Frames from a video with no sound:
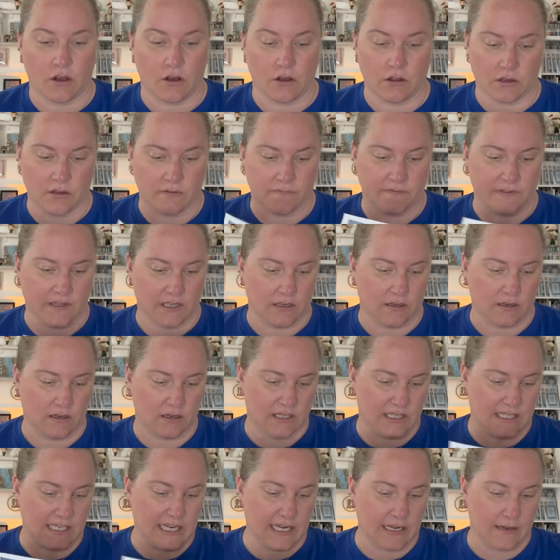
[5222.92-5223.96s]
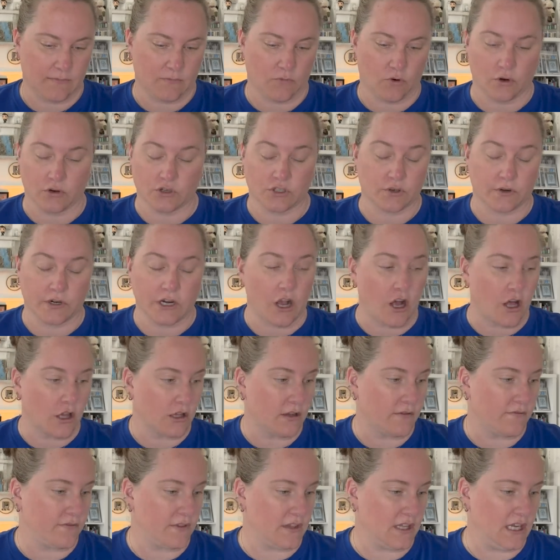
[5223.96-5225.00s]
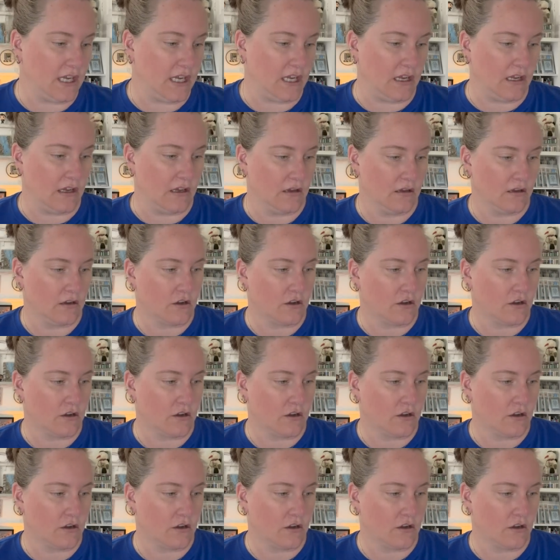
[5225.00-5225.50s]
all of the all of the